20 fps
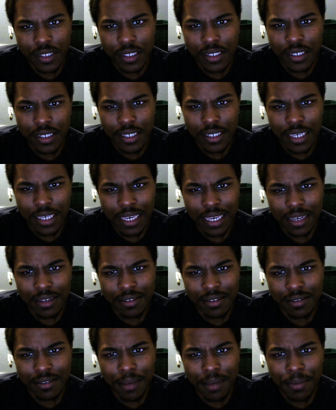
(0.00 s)
yeah,
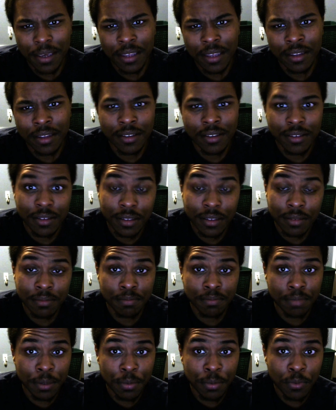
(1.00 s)
I mean,
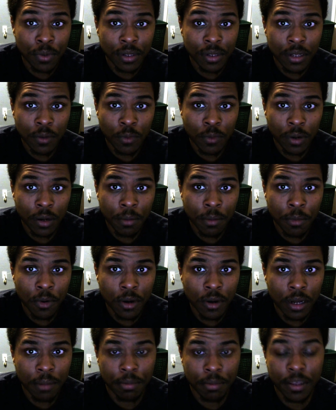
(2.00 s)
people want that Rick and Morty.
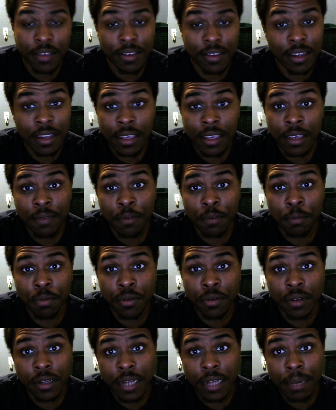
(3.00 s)
Plus, it ain't even
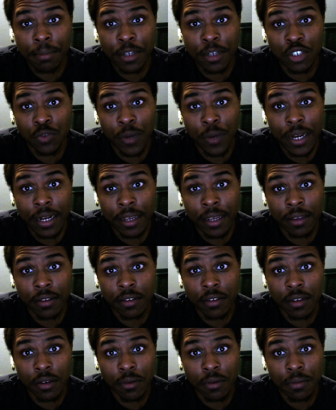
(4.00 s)
pulling that much ratings,
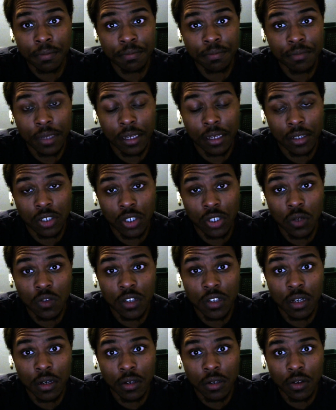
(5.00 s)
so yeah, jokes
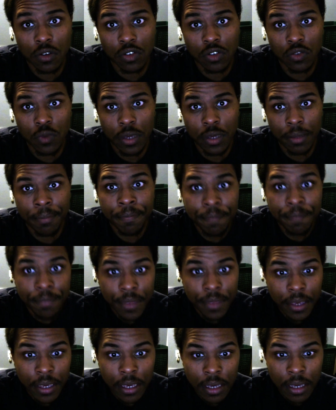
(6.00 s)
on Adult Swim.
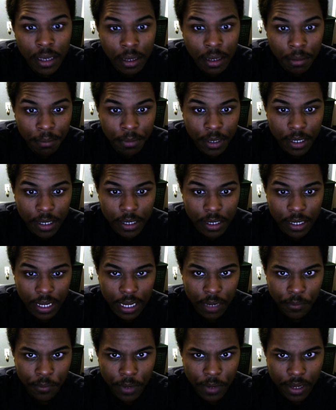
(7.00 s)
But
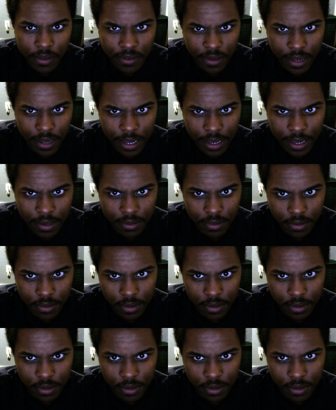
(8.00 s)
anyways, guys,